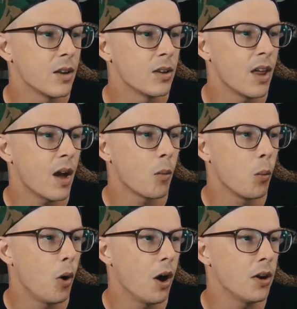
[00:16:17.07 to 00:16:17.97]
that
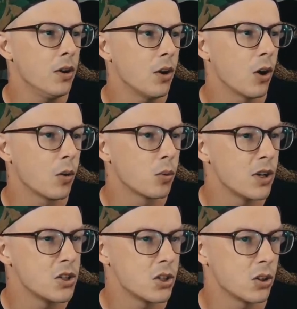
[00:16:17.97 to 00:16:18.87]
one
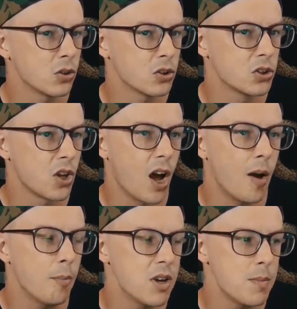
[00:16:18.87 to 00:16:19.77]
original
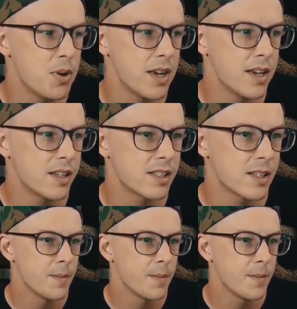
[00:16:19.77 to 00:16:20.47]
zombie piece